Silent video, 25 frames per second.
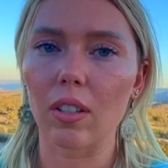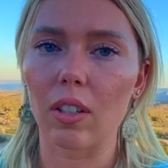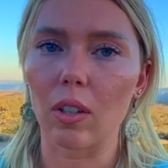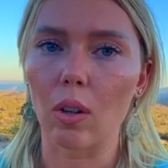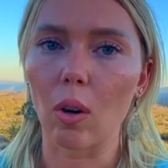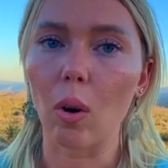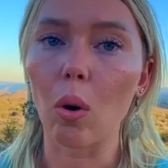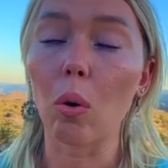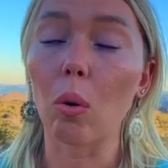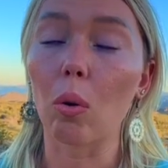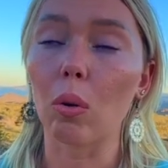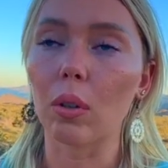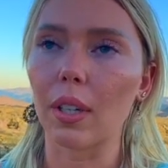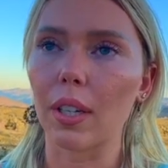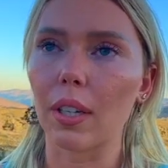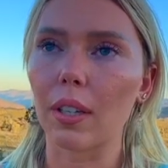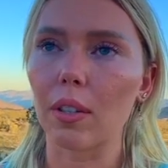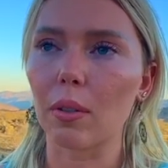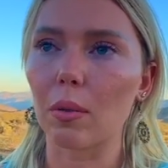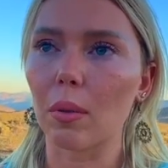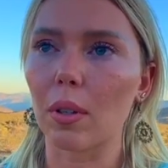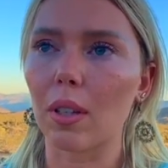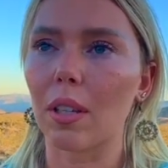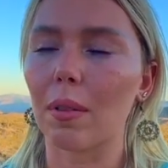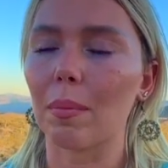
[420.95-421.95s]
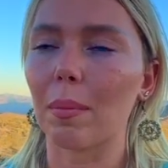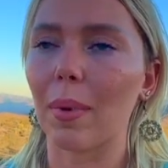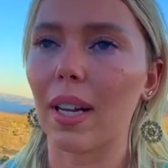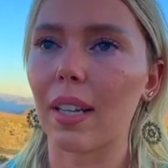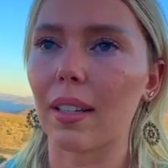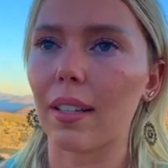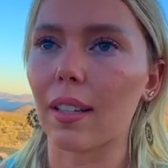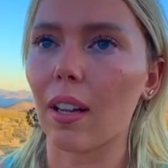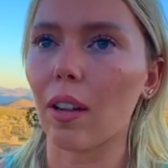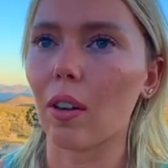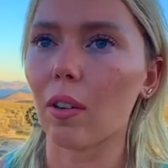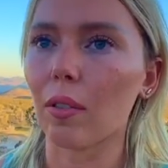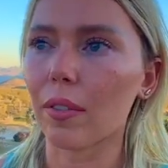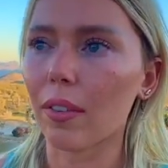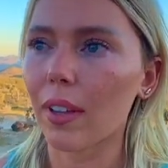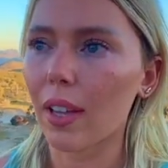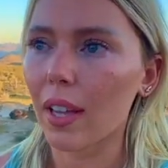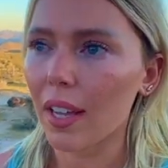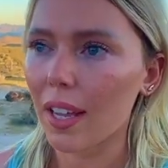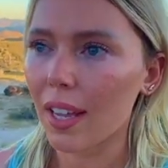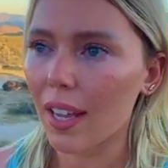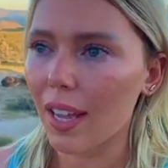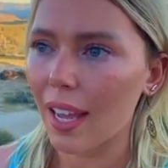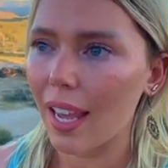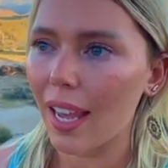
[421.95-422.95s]
wholeness within myself.
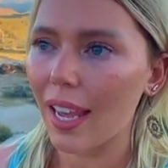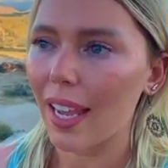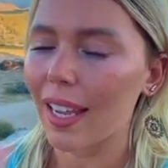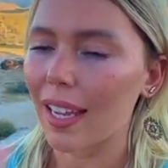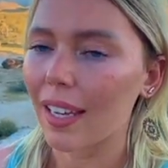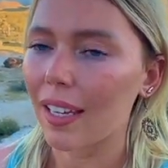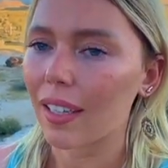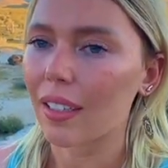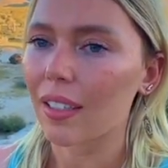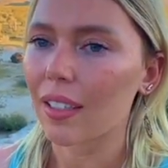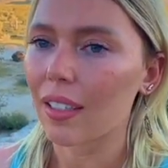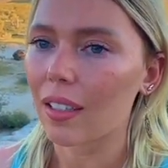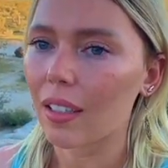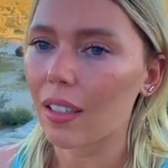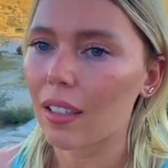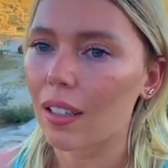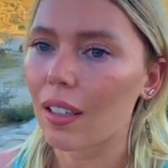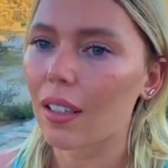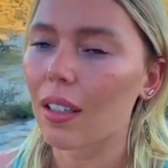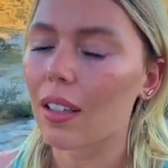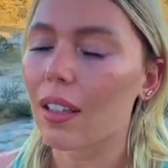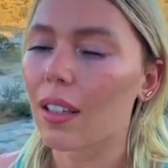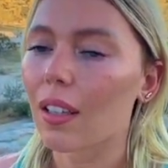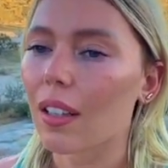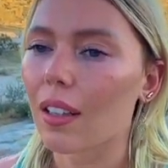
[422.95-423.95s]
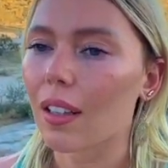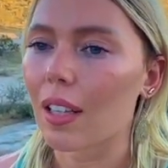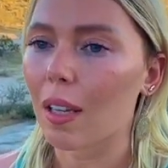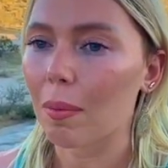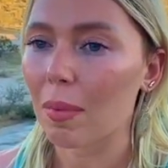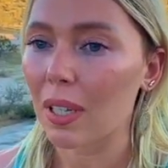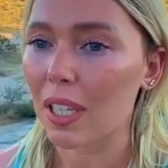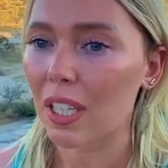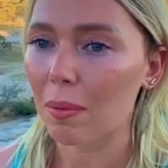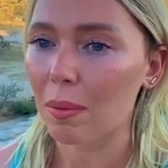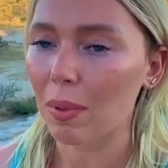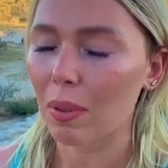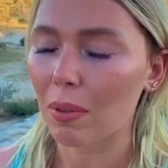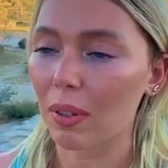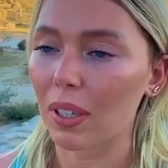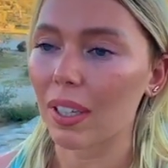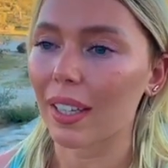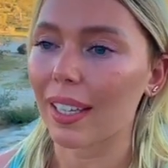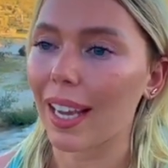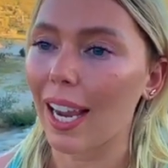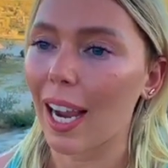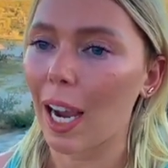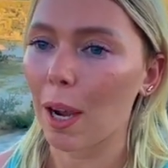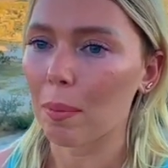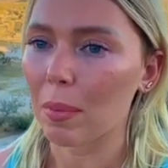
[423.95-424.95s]
And that makes me really
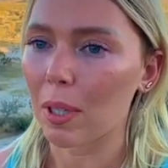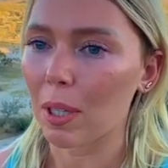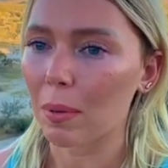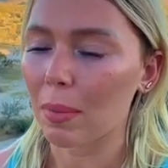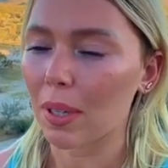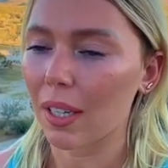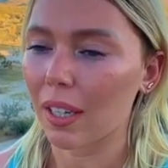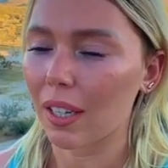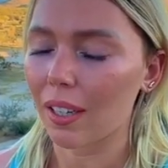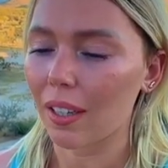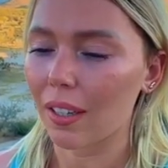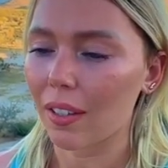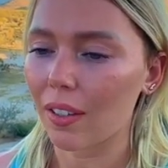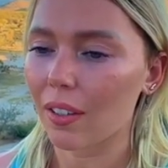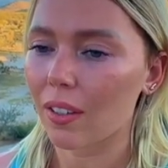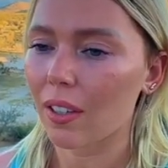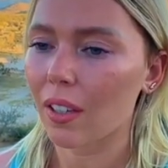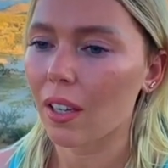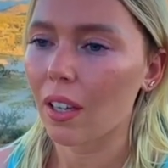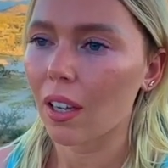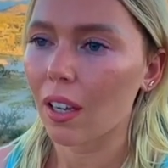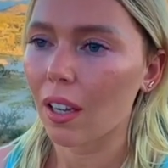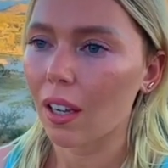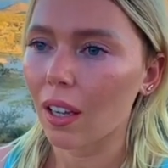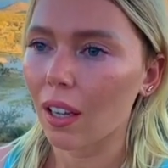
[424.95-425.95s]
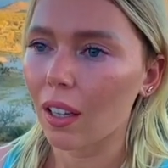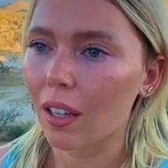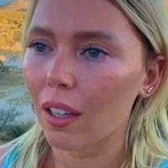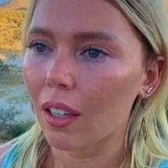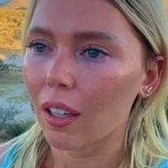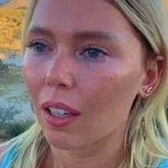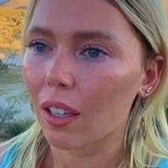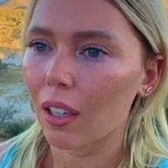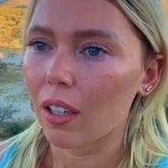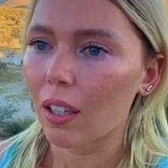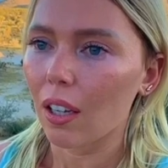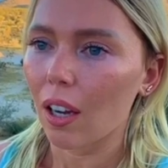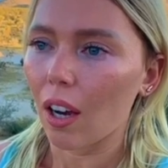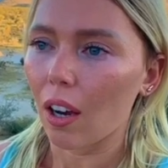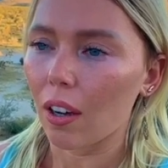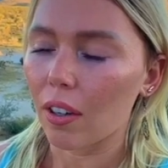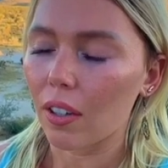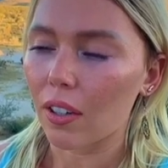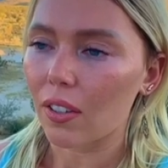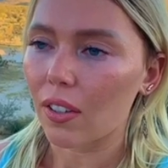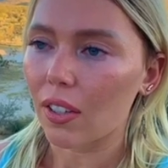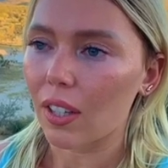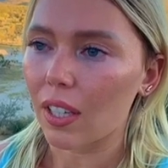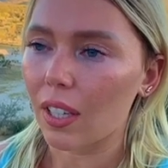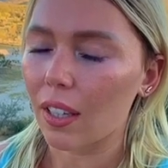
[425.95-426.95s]
happy because
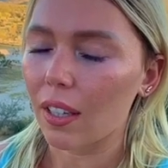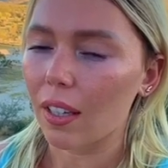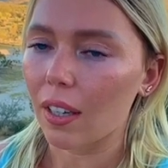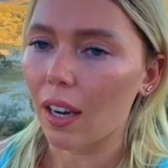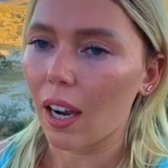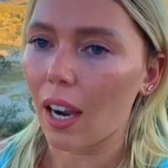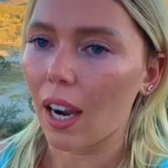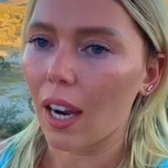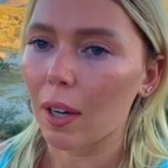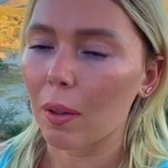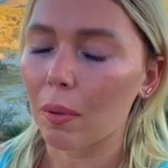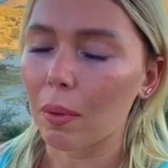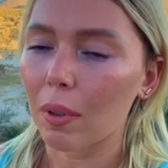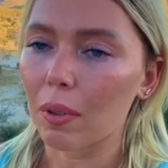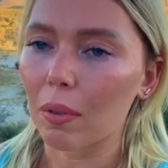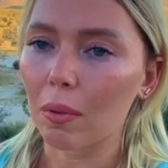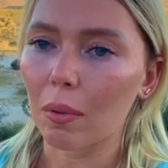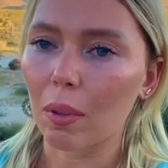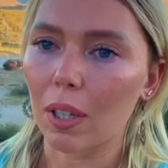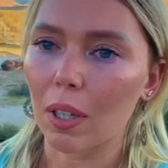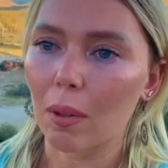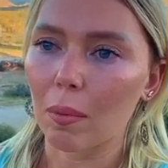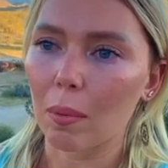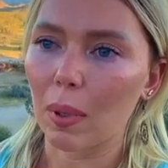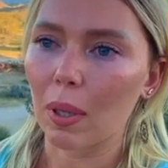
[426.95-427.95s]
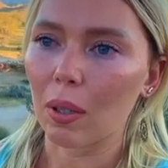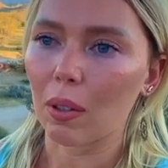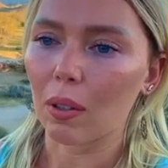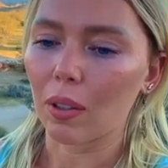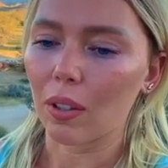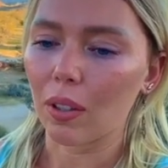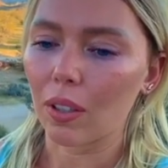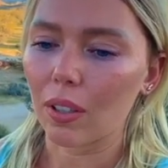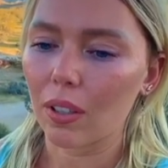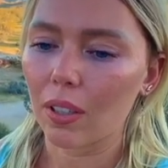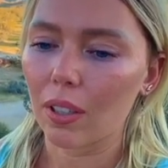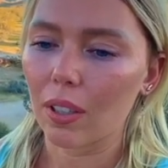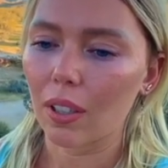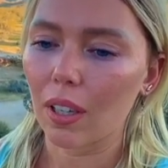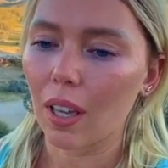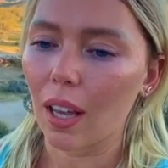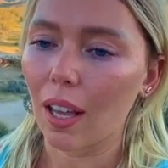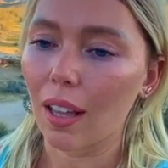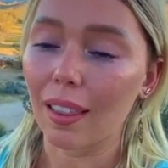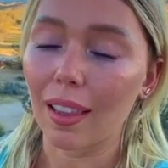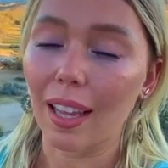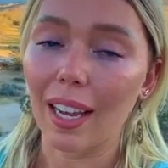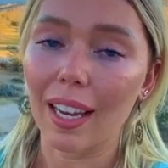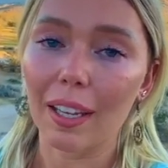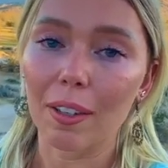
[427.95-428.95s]
honestly, I wouldn't want to build a
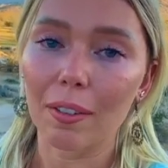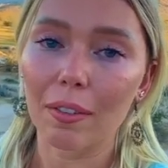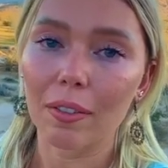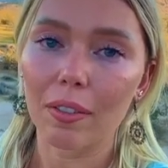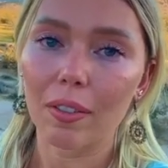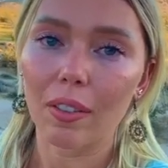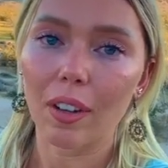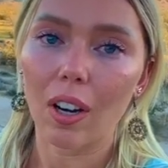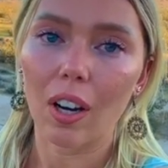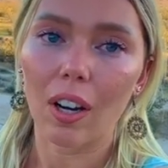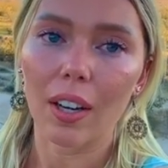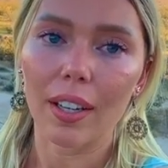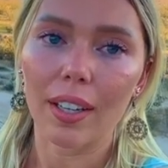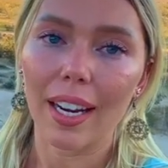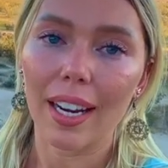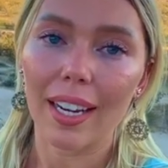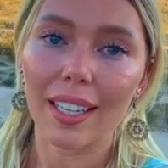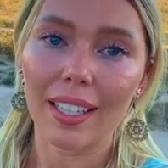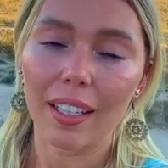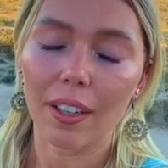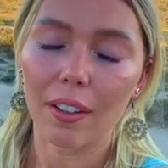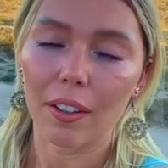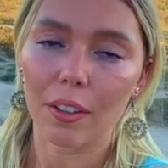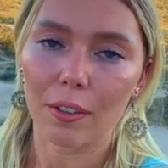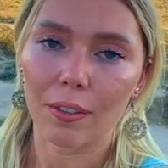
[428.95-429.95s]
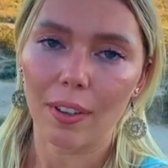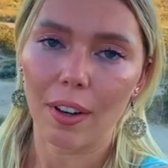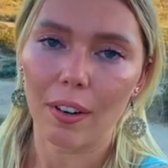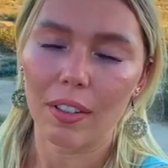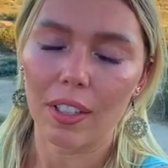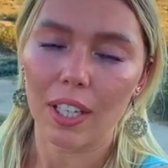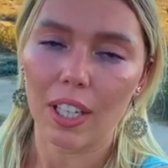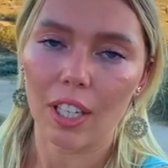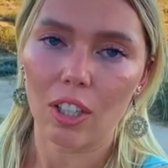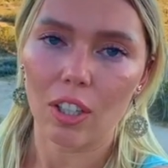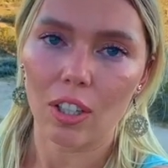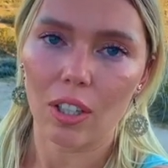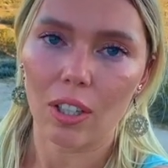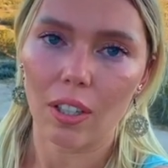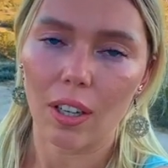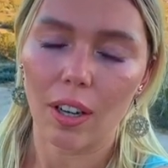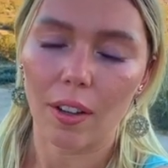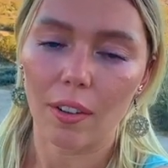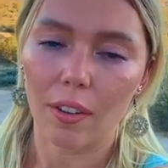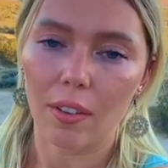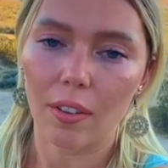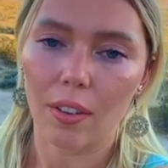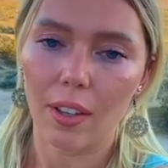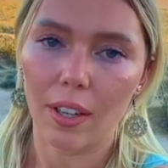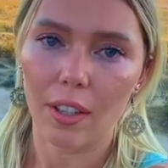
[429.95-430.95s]
life on any other foundation
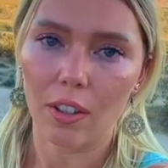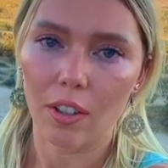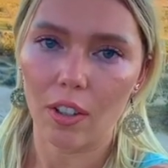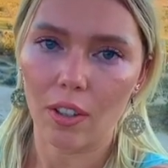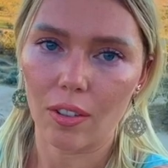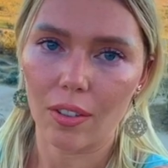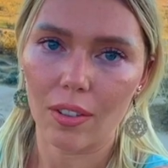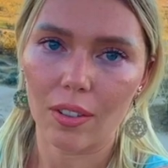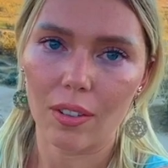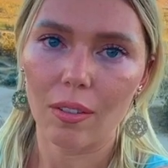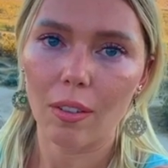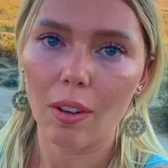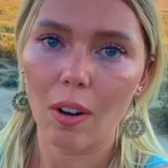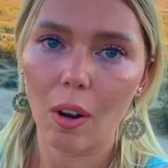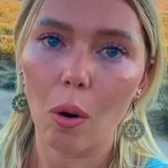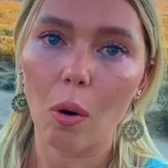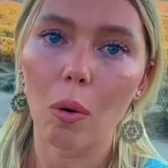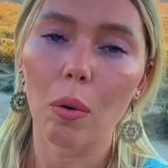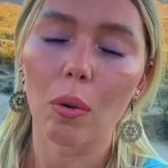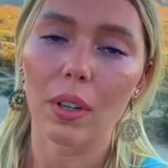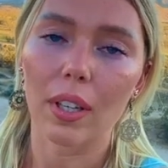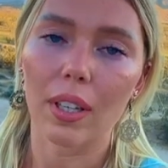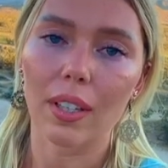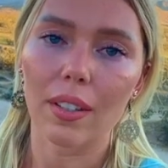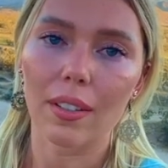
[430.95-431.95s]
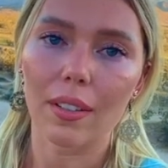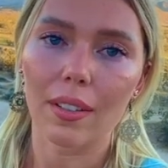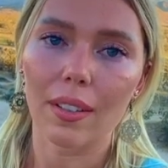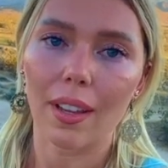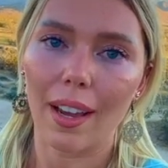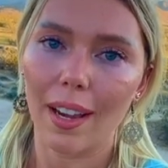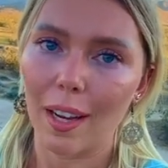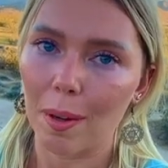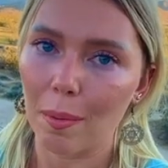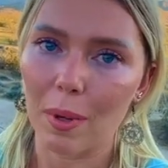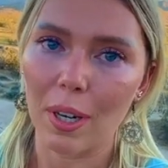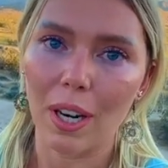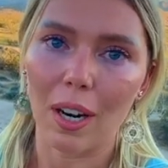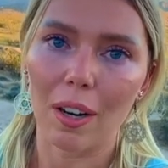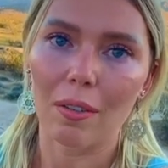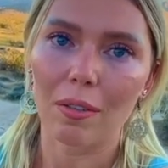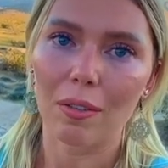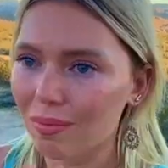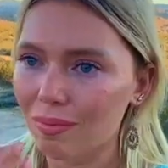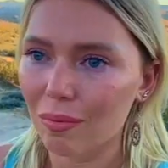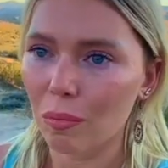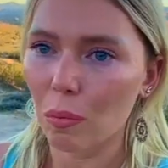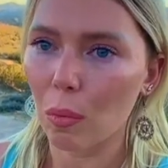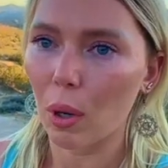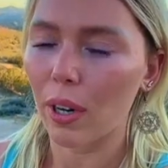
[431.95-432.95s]
other than just wholeness. I am enough.
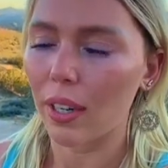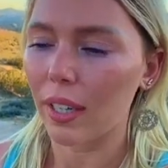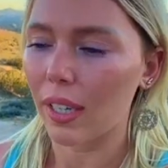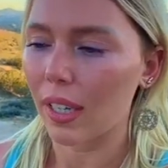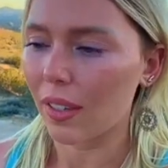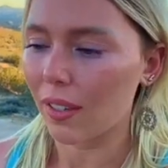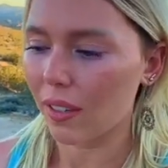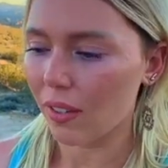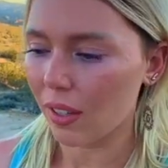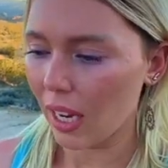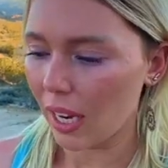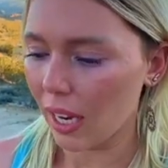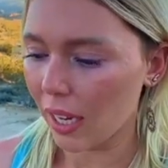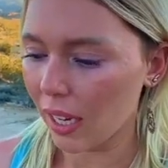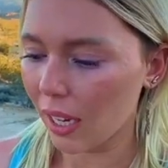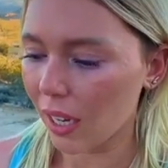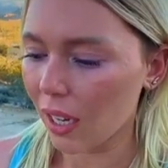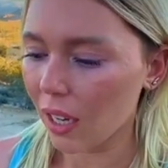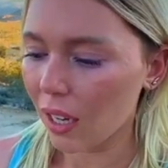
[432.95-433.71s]
Oneness. I